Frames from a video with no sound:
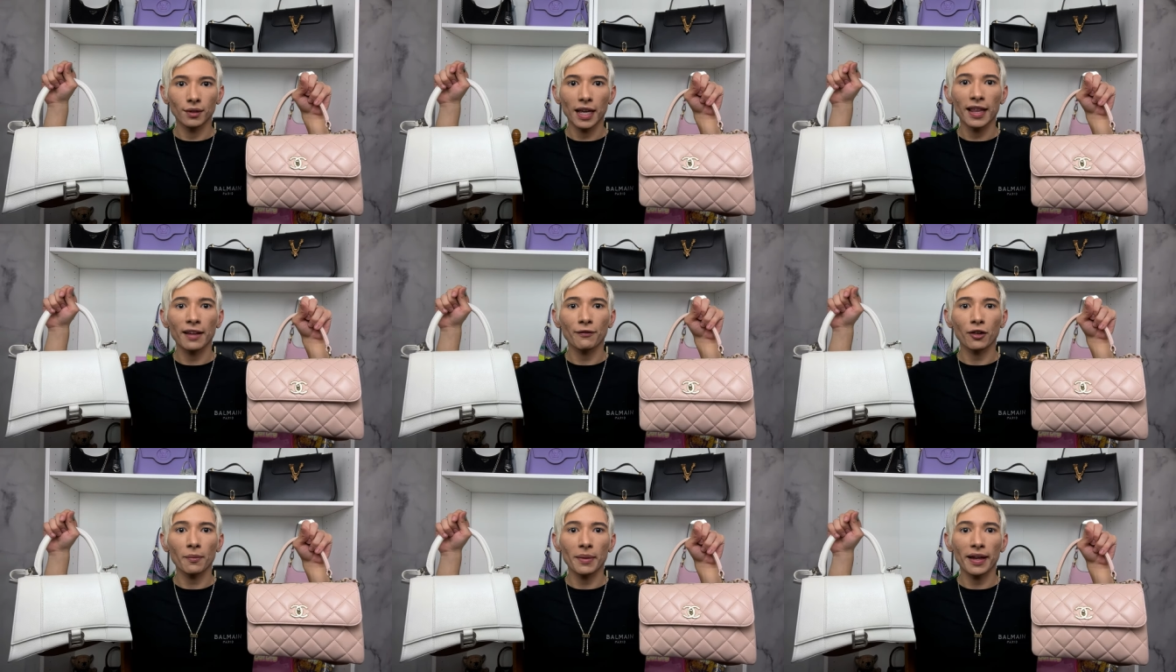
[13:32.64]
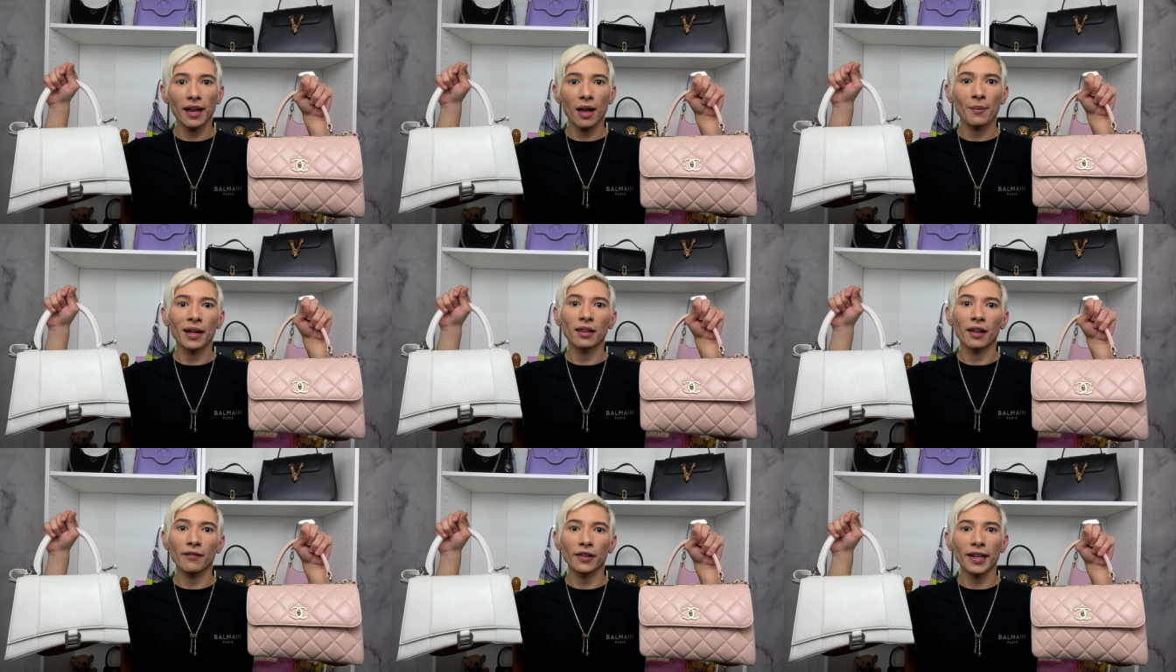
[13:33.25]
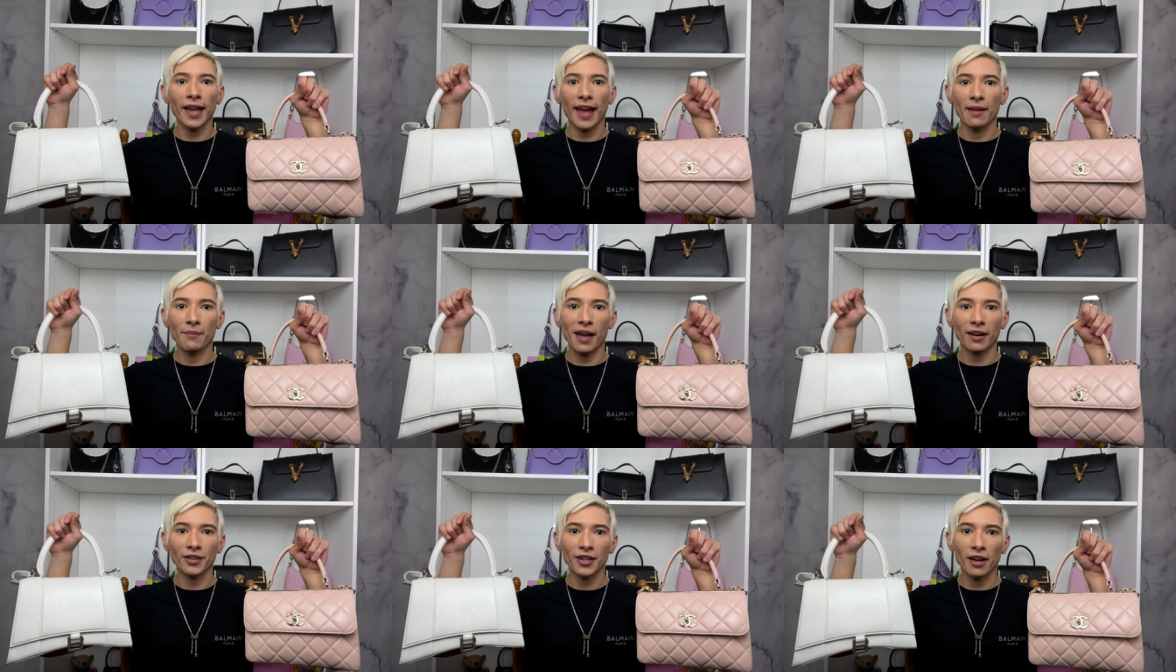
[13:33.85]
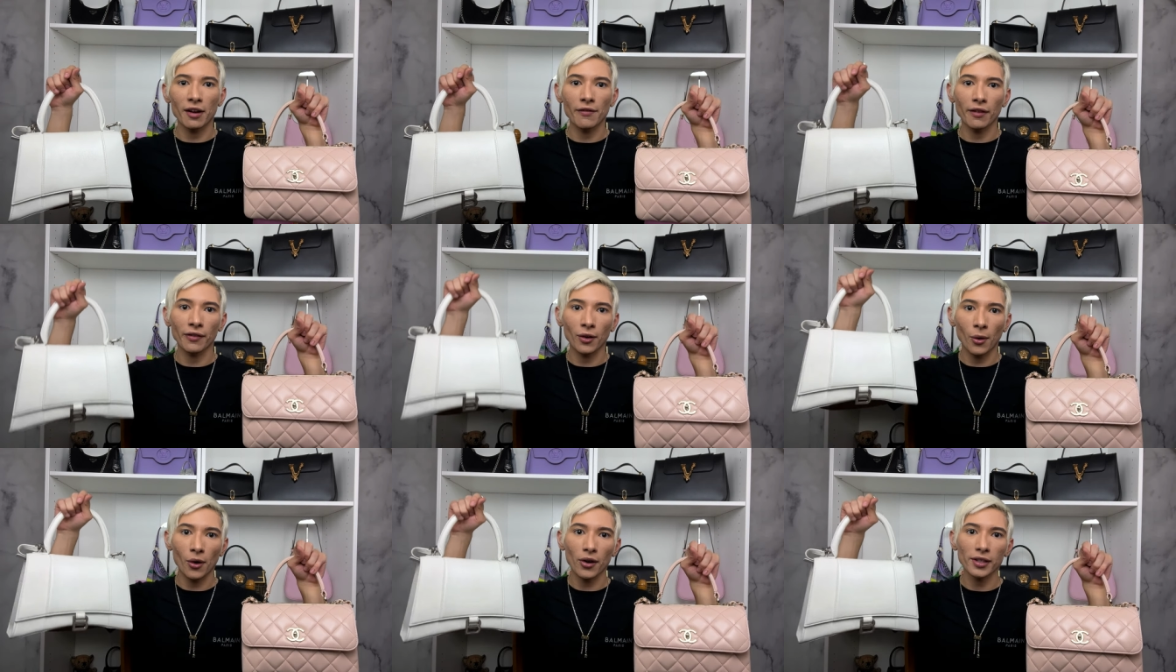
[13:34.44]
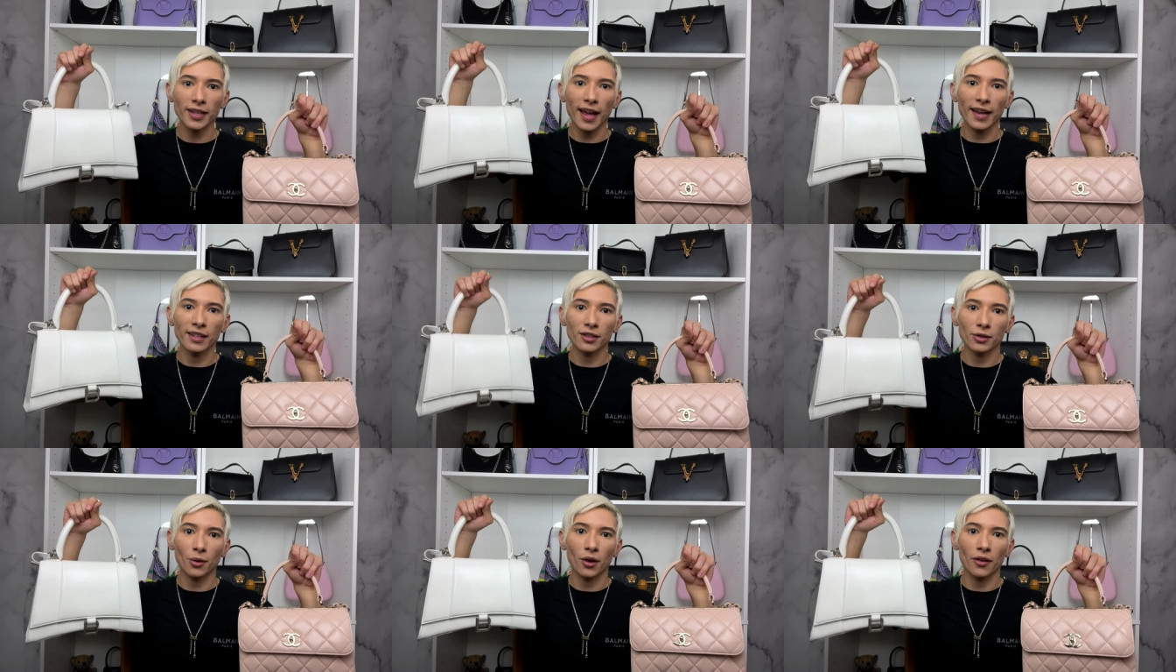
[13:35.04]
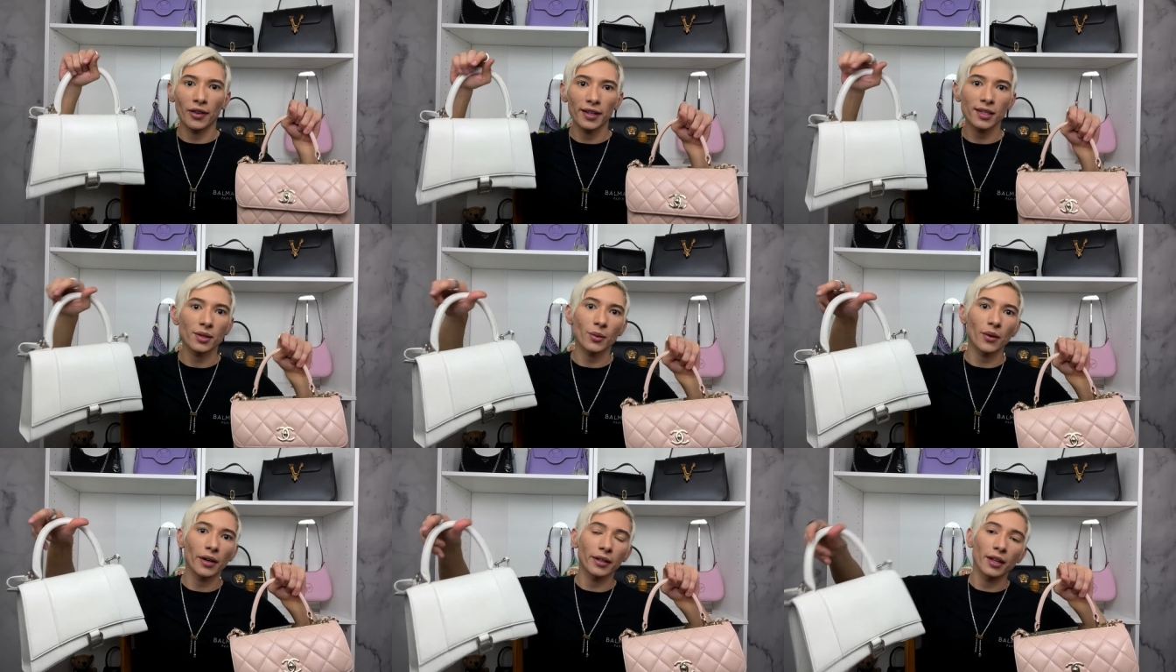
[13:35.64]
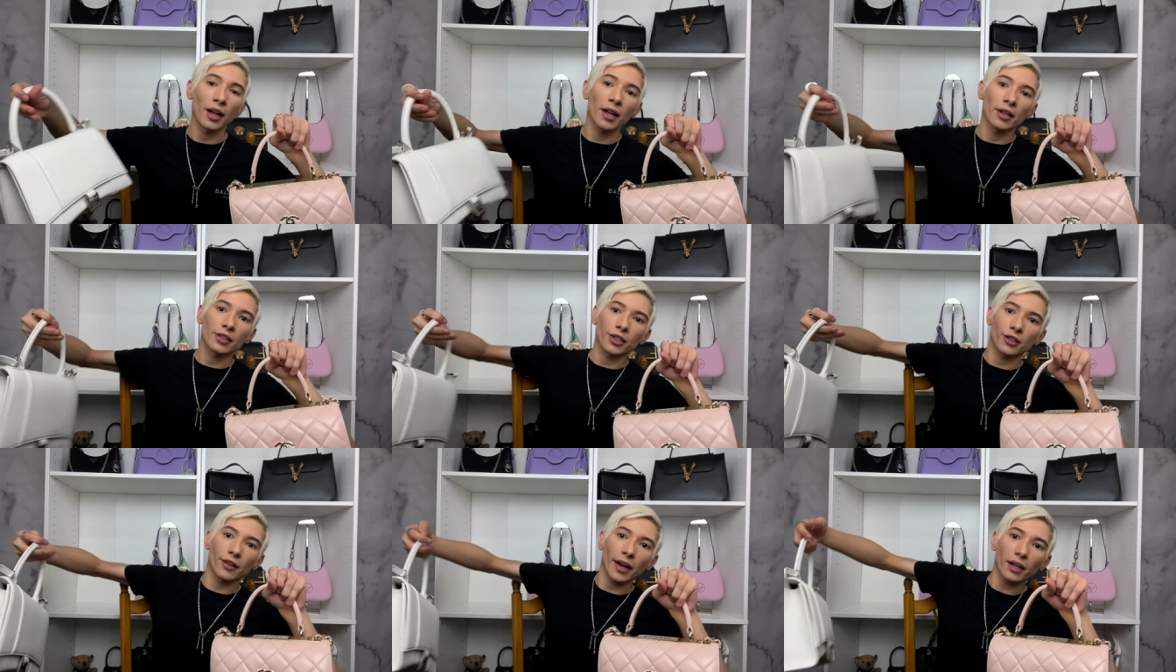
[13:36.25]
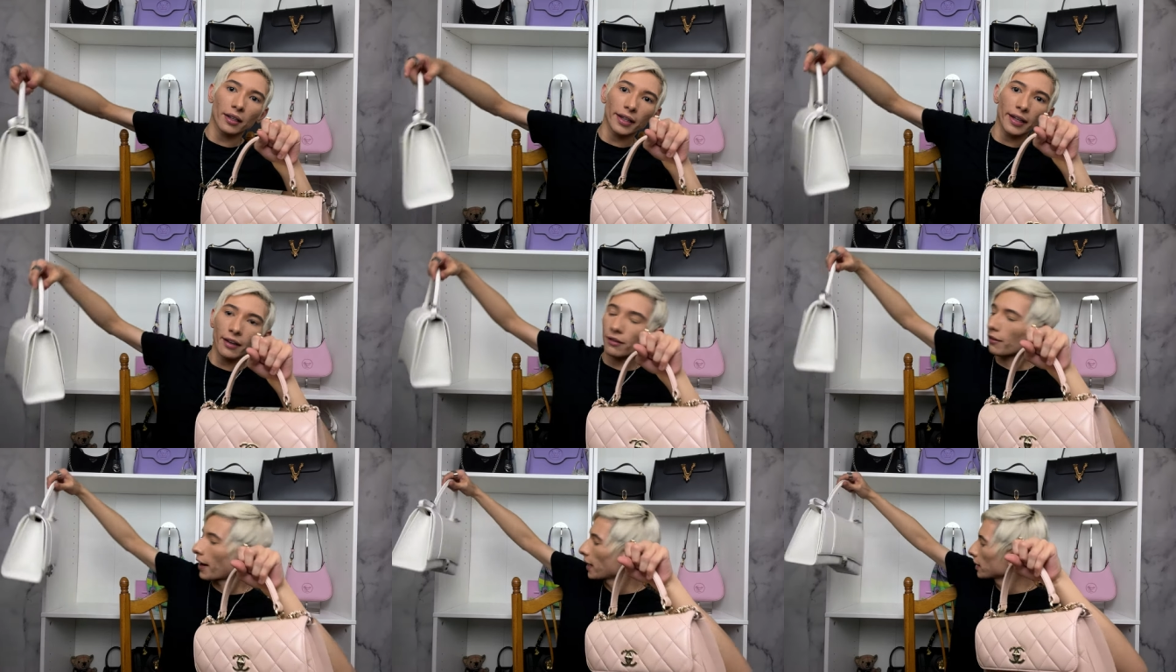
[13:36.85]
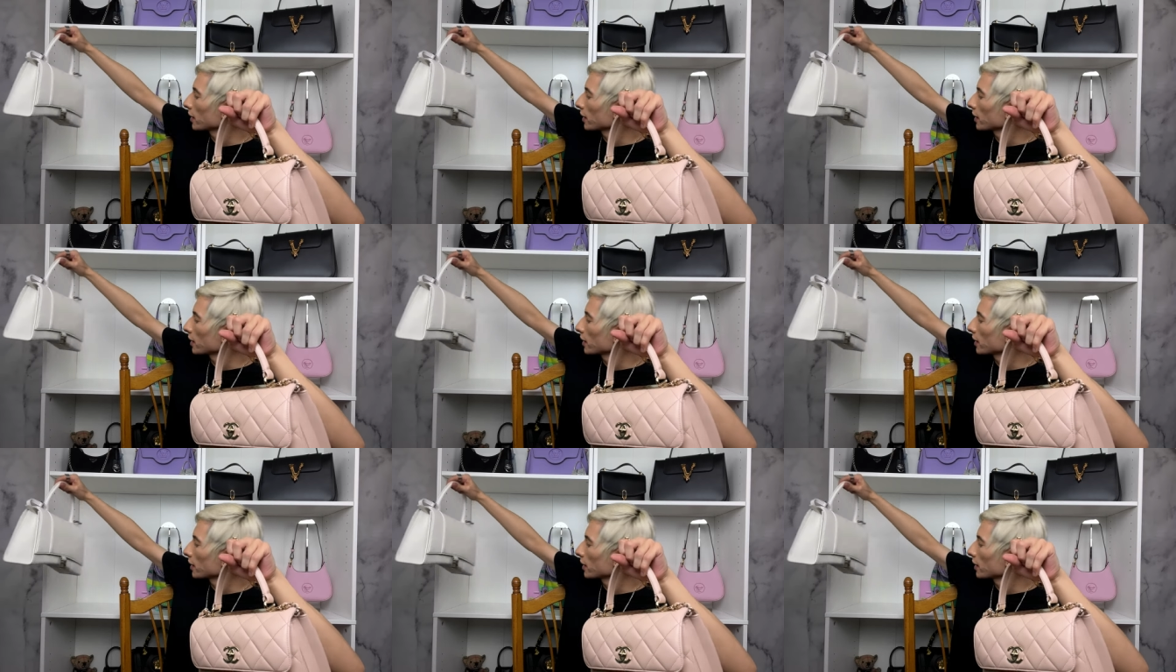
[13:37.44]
And then for me, on my lovely handbag shelf, of course, I store this one directly right